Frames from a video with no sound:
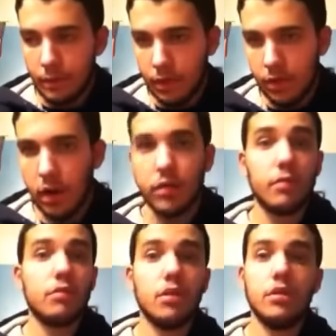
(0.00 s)
He's gotten
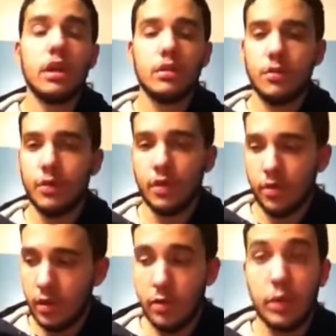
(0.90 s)
some good title
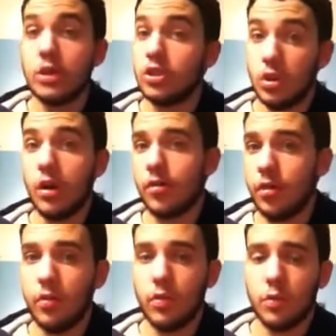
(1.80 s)
defenses, and he's beaten John
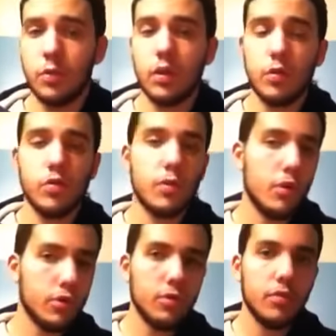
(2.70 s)
Cena multiple times,
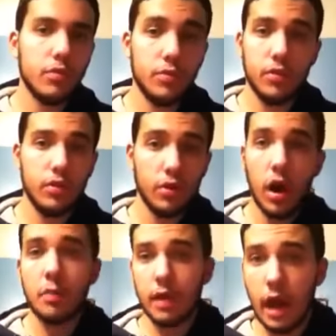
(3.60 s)
who's the
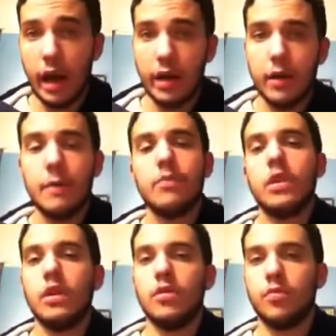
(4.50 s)
top guy.
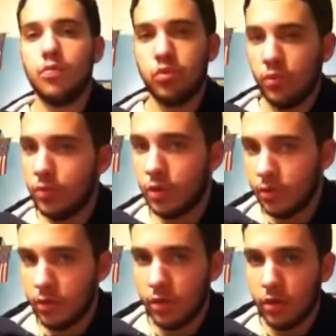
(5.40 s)
He's proved
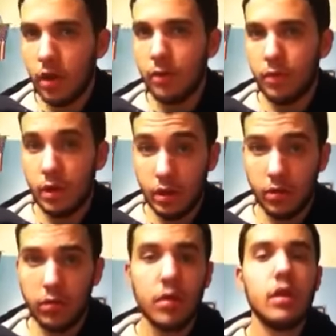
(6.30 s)
himself as the top
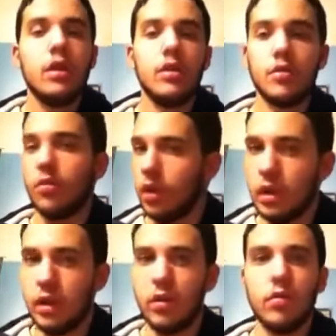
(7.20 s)
heel. He's a
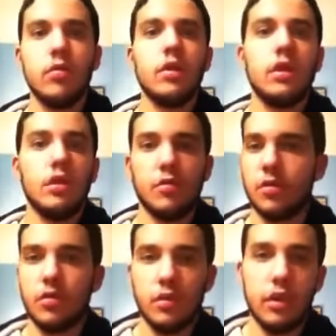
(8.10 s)
great heel. He
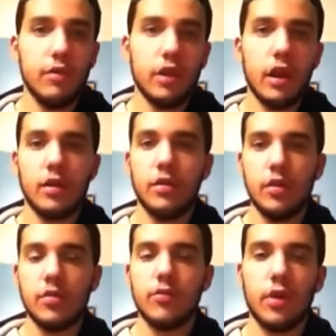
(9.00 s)
even had a
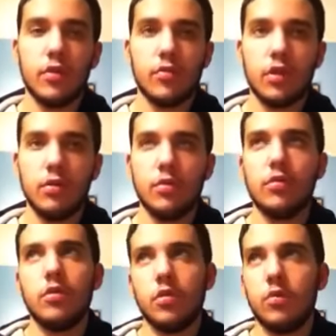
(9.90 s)
decent face run. It was
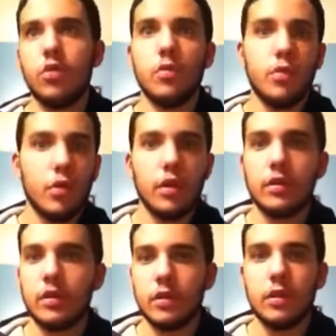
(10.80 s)
a little more
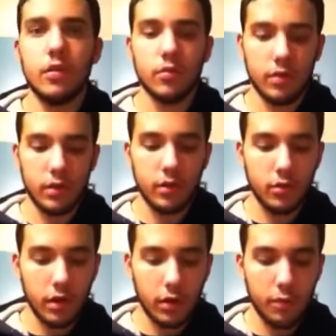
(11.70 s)
boring than the heel run,
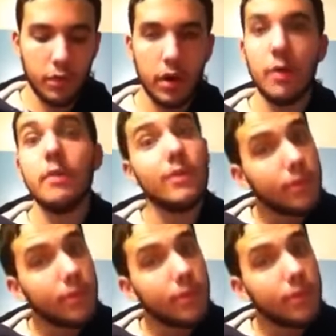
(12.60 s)
no doubt. But